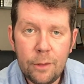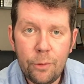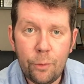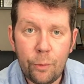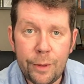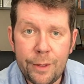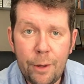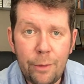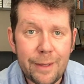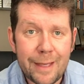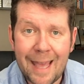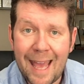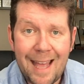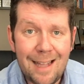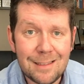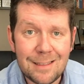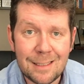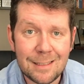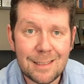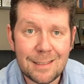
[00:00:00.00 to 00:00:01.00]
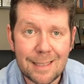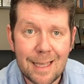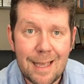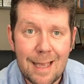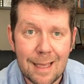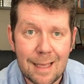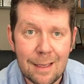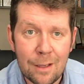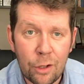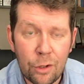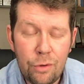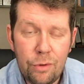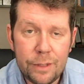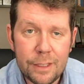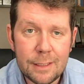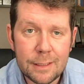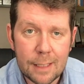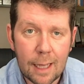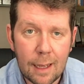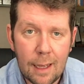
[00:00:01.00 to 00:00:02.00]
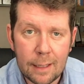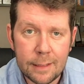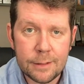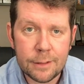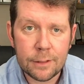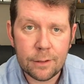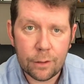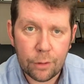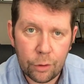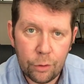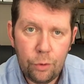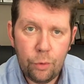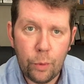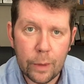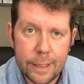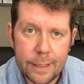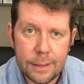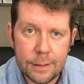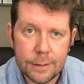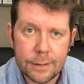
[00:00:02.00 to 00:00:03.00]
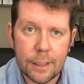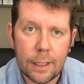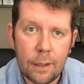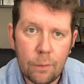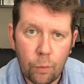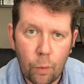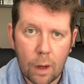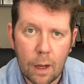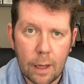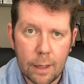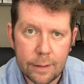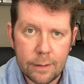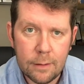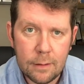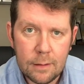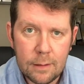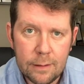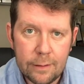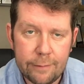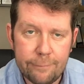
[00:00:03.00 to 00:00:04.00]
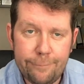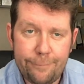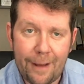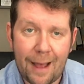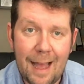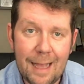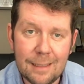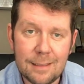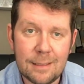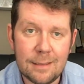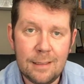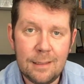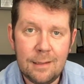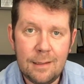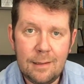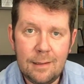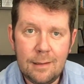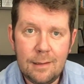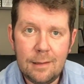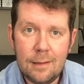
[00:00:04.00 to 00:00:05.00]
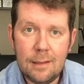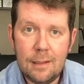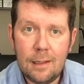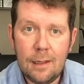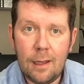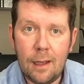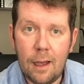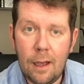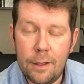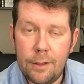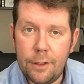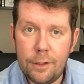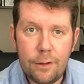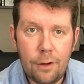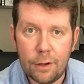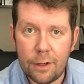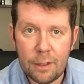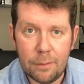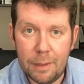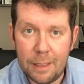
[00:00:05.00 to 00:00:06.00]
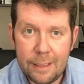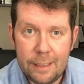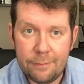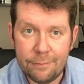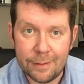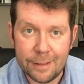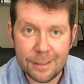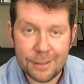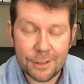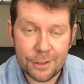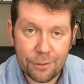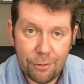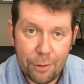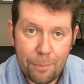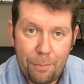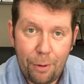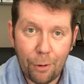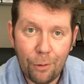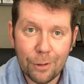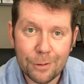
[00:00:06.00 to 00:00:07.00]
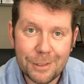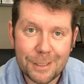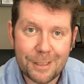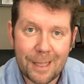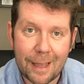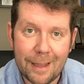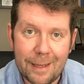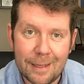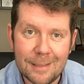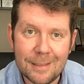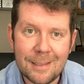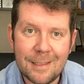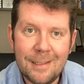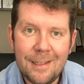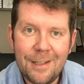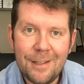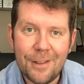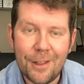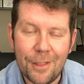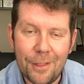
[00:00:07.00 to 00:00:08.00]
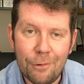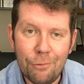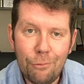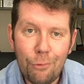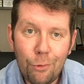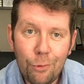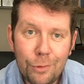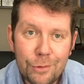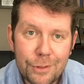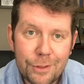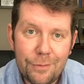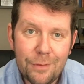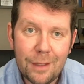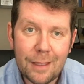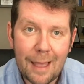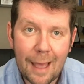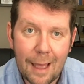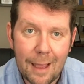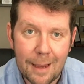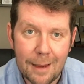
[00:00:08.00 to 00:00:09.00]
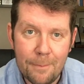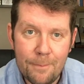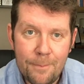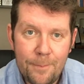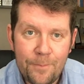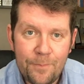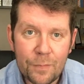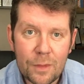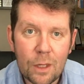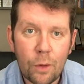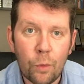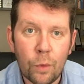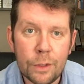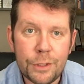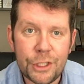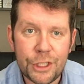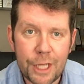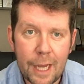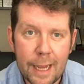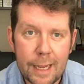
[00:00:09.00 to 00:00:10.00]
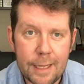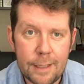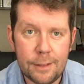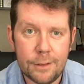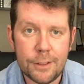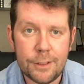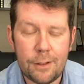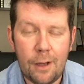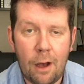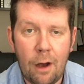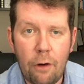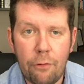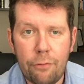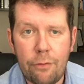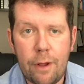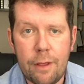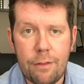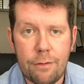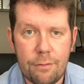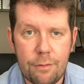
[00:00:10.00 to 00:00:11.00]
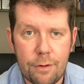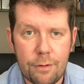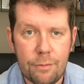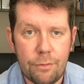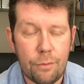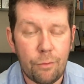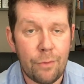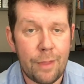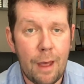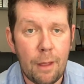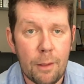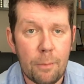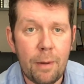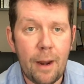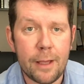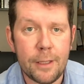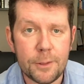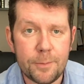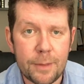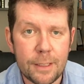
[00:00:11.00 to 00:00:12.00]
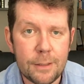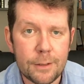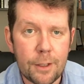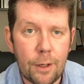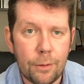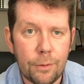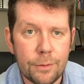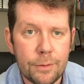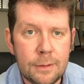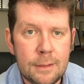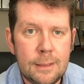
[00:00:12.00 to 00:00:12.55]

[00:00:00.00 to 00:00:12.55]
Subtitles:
We don't get to see who decides, who wins and why. In fact, and you're not going to believe this, the report states that the rules of the game were changed halfway through without the players being told.